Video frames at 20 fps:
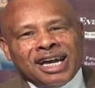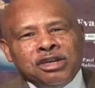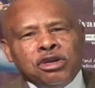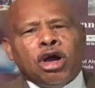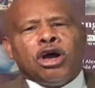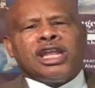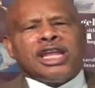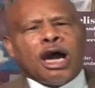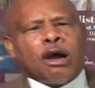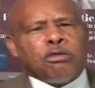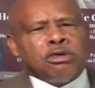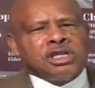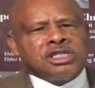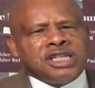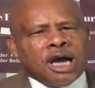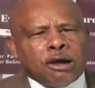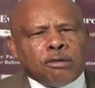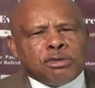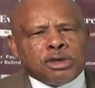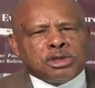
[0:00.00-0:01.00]
yo,
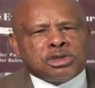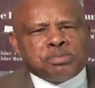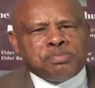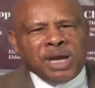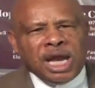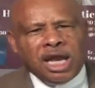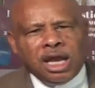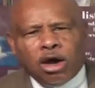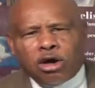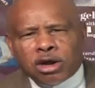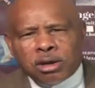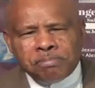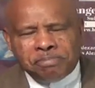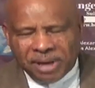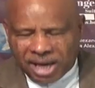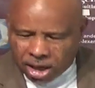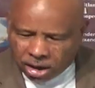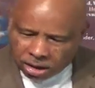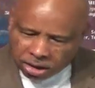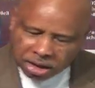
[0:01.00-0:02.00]
that was below the
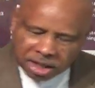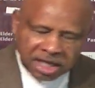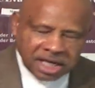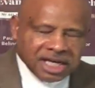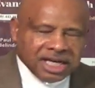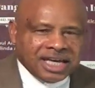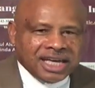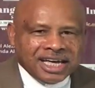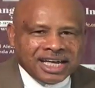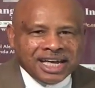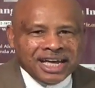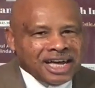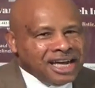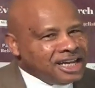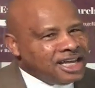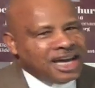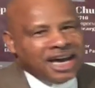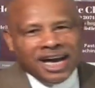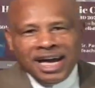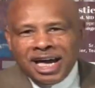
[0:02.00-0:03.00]
belt.
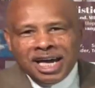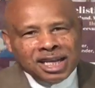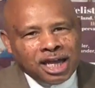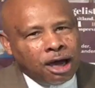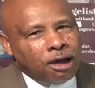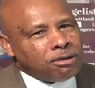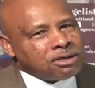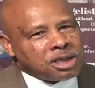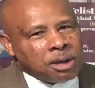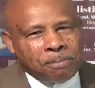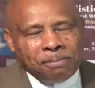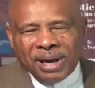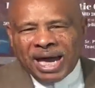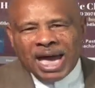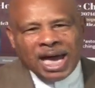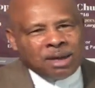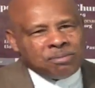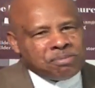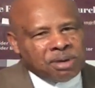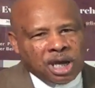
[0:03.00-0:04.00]
That was a
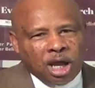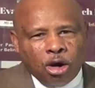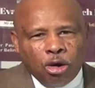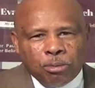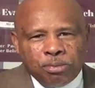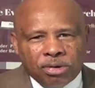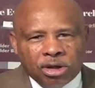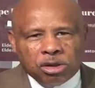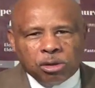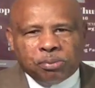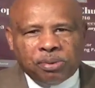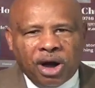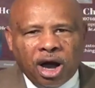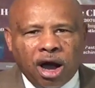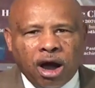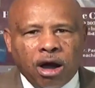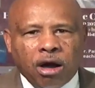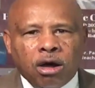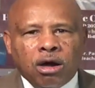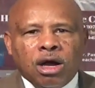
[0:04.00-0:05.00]
bad blow, Brother
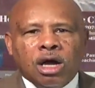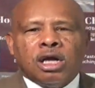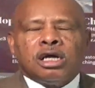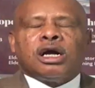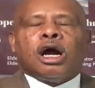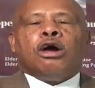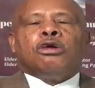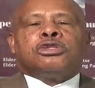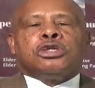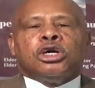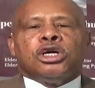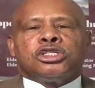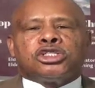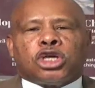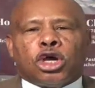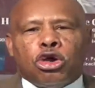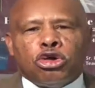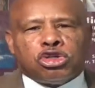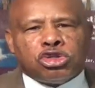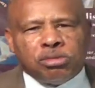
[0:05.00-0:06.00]
Paul. Go to a
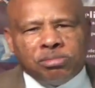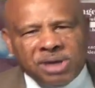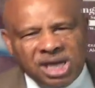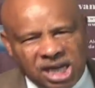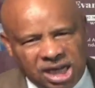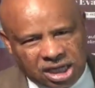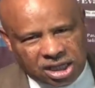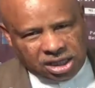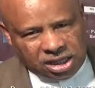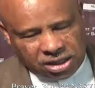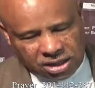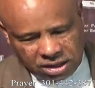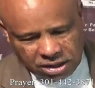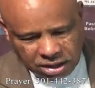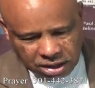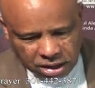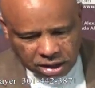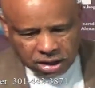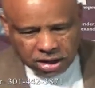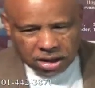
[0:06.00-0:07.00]
church meeting.
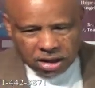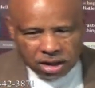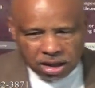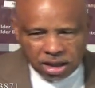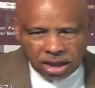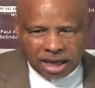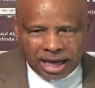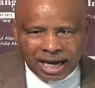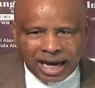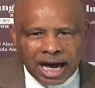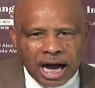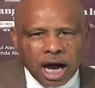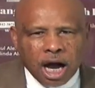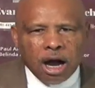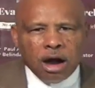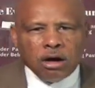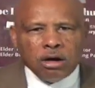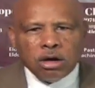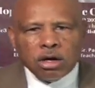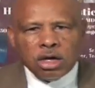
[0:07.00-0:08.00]

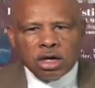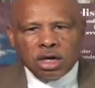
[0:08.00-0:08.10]
Hello?